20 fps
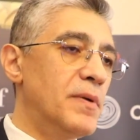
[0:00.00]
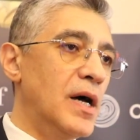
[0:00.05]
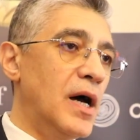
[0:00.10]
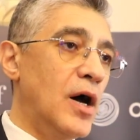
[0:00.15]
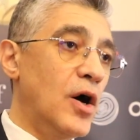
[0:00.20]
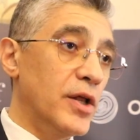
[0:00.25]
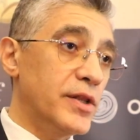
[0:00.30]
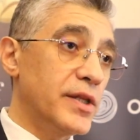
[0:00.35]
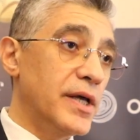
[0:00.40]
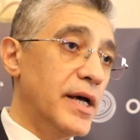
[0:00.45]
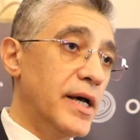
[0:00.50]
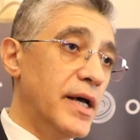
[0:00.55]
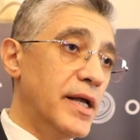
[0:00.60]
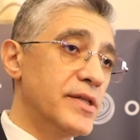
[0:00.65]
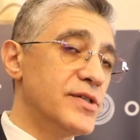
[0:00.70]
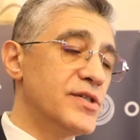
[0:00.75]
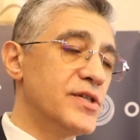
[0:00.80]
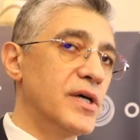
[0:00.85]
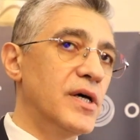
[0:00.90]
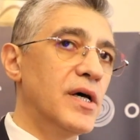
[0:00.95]

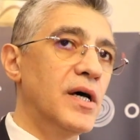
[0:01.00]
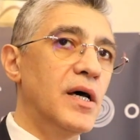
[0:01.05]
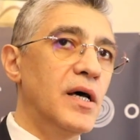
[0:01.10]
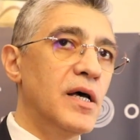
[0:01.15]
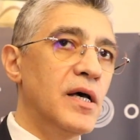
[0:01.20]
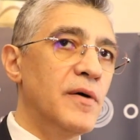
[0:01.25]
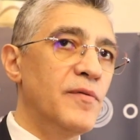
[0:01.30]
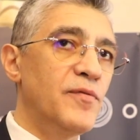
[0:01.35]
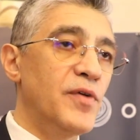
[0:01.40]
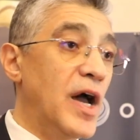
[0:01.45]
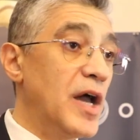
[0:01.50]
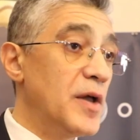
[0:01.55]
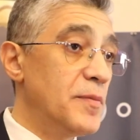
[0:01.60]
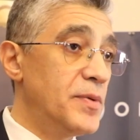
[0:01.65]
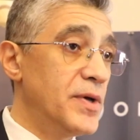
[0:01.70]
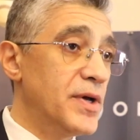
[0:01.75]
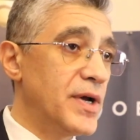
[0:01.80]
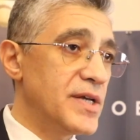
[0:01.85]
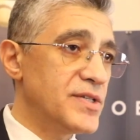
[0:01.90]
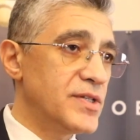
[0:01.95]
hotels,
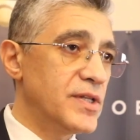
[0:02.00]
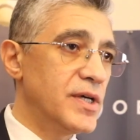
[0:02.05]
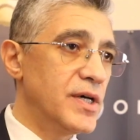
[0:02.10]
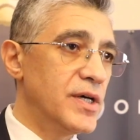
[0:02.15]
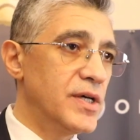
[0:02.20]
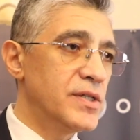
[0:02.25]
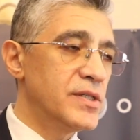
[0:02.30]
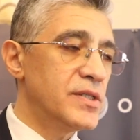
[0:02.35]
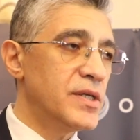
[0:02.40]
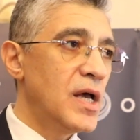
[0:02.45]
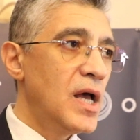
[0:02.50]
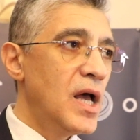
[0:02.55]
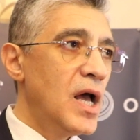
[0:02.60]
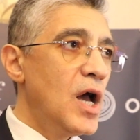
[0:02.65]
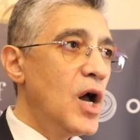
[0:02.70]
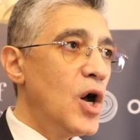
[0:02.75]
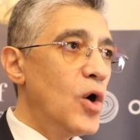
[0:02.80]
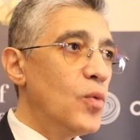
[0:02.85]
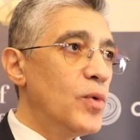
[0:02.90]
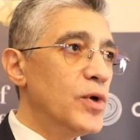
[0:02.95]
VIP residents.
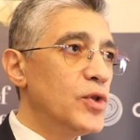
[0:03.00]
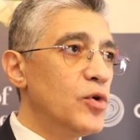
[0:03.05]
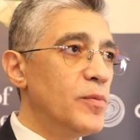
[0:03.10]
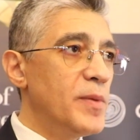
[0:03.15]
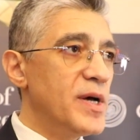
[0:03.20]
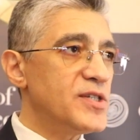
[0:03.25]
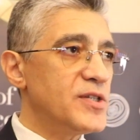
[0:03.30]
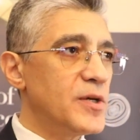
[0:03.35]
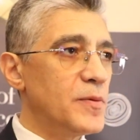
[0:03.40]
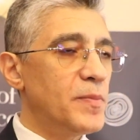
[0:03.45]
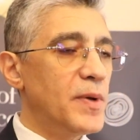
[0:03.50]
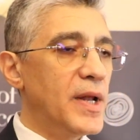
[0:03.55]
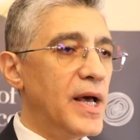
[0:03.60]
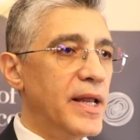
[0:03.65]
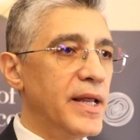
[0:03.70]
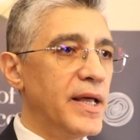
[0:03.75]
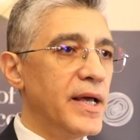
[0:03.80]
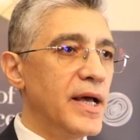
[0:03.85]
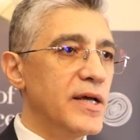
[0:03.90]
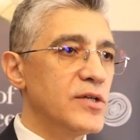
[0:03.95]
We do master
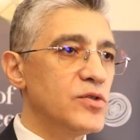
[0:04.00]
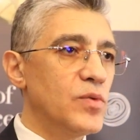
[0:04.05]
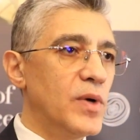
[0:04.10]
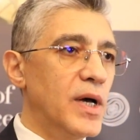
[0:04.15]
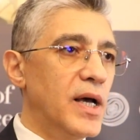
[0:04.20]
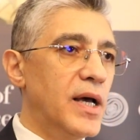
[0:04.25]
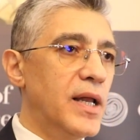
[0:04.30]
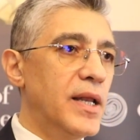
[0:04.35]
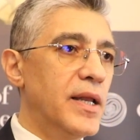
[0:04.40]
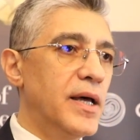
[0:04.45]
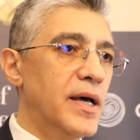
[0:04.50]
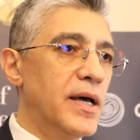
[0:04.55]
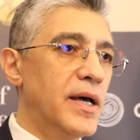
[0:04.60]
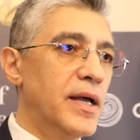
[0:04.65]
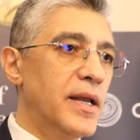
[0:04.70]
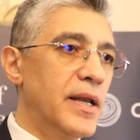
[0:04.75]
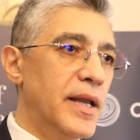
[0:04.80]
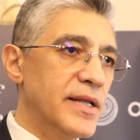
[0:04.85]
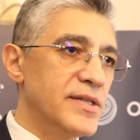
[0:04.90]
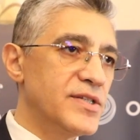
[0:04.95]
planning as well,
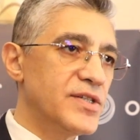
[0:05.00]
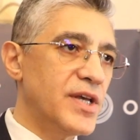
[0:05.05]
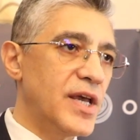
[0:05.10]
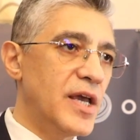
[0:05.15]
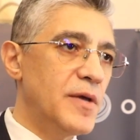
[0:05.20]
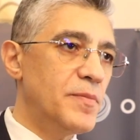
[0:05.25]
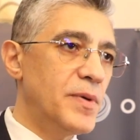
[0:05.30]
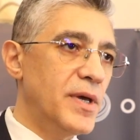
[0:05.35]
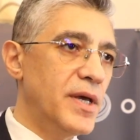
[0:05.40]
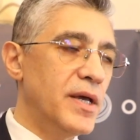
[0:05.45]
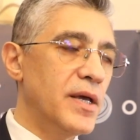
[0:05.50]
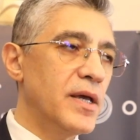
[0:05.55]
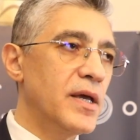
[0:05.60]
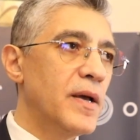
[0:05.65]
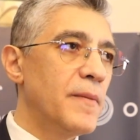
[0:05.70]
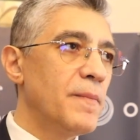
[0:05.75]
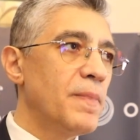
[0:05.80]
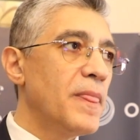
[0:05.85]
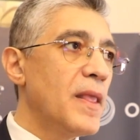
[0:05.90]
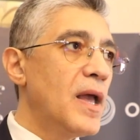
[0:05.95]
landscaping.
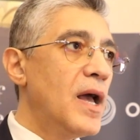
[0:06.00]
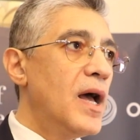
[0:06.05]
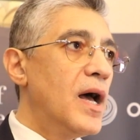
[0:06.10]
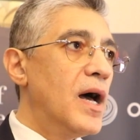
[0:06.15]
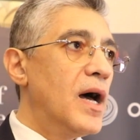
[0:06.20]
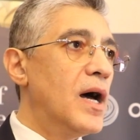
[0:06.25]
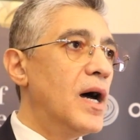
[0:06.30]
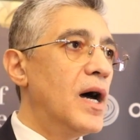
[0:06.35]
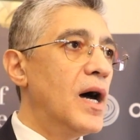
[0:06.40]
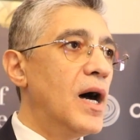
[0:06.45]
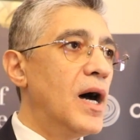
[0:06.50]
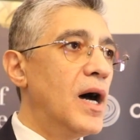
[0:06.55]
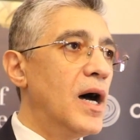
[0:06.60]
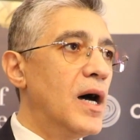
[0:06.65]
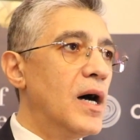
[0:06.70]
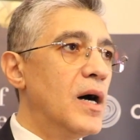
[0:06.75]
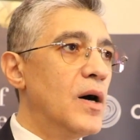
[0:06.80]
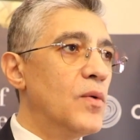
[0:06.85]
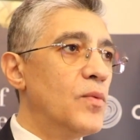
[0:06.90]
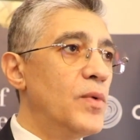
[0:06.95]

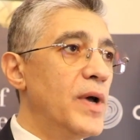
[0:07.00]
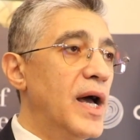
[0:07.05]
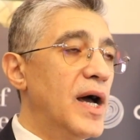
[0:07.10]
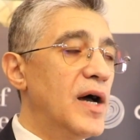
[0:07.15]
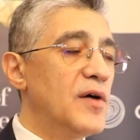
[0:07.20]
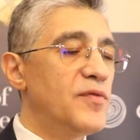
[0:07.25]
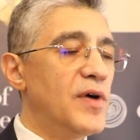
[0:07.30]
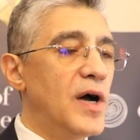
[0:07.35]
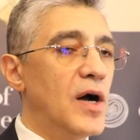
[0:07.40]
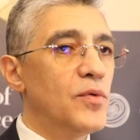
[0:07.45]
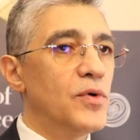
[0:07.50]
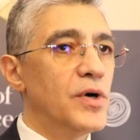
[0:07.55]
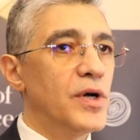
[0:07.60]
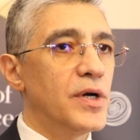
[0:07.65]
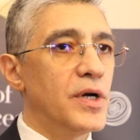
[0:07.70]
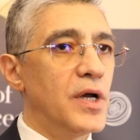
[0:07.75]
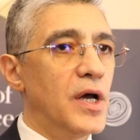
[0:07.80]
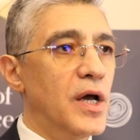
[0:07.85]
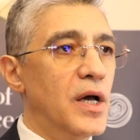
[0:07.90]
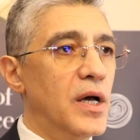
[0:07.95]
We have
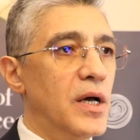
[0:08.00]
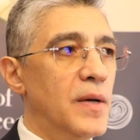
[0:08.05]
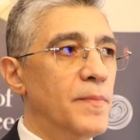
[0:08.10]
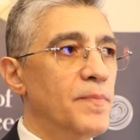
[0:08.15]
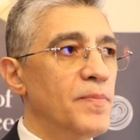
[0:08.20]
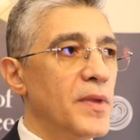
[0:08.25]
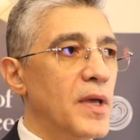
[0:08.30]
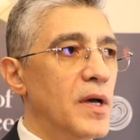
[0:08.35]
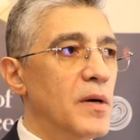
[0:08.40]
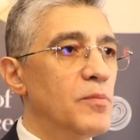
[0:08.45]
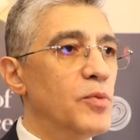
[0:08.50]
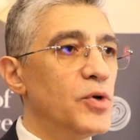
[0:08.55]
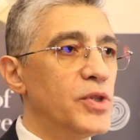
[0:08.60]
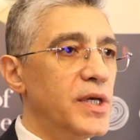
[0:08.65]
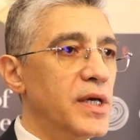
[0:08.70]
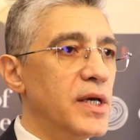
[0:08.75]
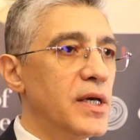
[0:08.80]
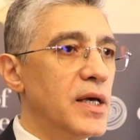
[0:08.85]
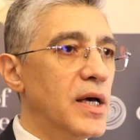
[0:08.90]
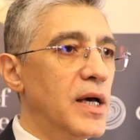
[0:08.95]
our
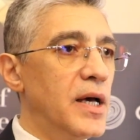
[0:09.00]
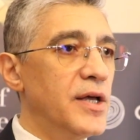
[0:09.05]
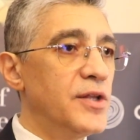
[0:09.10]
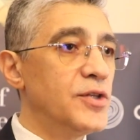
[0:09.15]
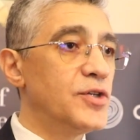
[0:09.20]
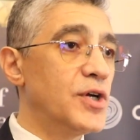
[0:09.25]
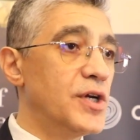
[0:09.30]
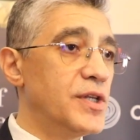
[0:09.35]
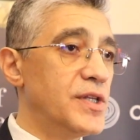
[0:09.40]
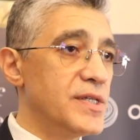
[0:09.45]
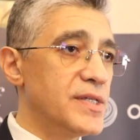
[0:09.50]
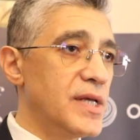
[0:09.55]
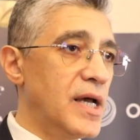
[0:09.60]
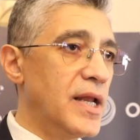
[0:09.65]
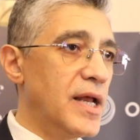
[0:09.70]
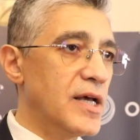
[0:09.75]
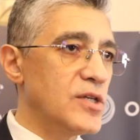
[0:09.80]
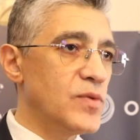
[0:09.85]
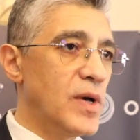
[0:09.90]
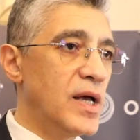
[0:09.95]
boutique interior
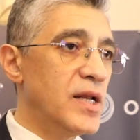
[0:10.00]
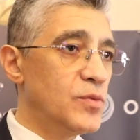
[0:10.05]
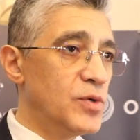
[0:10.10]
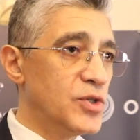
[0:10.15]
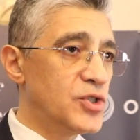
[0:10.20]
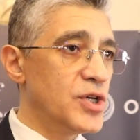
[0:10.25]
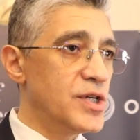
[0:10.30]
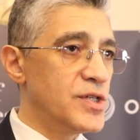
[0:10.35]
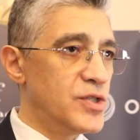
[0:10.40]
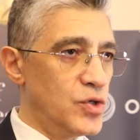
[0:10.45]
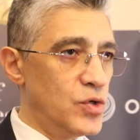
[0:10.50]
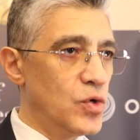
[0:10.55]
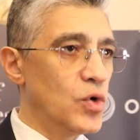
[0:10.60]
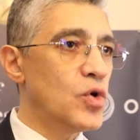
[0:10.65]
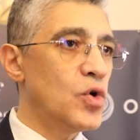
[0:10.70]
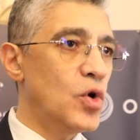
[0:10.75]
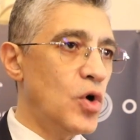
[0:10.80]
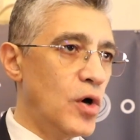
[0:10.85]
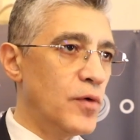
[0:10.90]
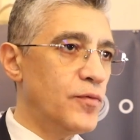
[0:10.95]
design as well, which is
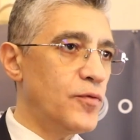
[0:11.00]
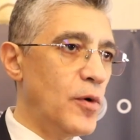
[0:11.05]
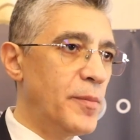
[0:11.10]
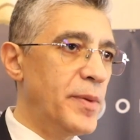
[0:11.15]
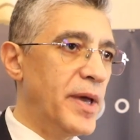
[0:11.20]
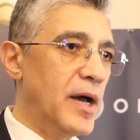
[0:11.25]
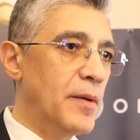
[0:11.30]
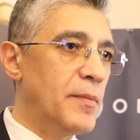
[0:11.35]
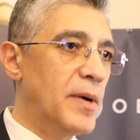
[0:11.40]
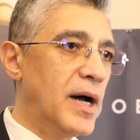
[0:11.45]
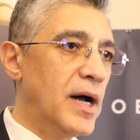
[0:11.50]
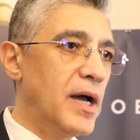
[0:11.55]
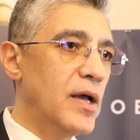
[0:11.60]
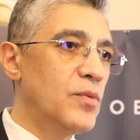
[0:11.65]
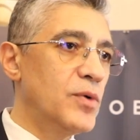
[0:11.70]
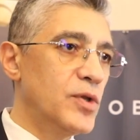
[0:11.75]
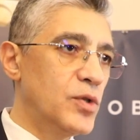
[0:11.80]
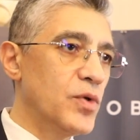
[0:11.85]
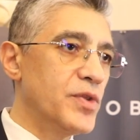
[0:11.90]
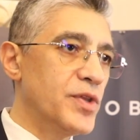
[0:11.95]
Yuko of OBMI.
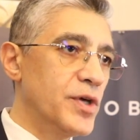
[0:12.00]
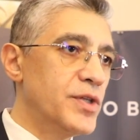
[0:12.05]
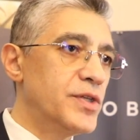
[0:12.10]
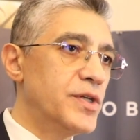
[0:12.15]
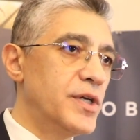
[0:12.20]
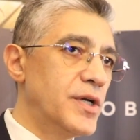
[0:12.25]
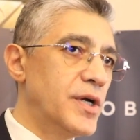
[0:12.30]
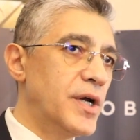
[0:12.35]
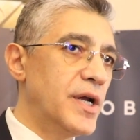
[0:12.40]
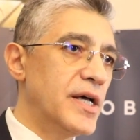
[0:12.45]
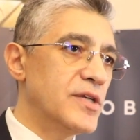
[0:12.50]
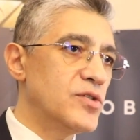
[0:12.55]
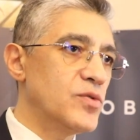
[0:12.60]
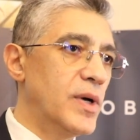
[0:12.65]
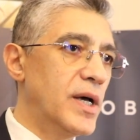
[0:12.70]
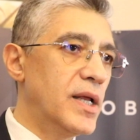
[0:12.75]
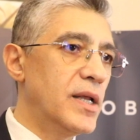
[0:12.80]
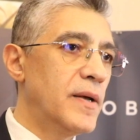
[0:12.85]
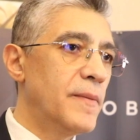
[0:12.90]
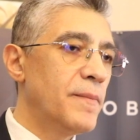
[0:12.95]
We do the interior as
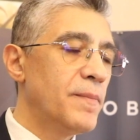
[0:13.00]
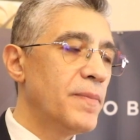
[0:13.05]
well.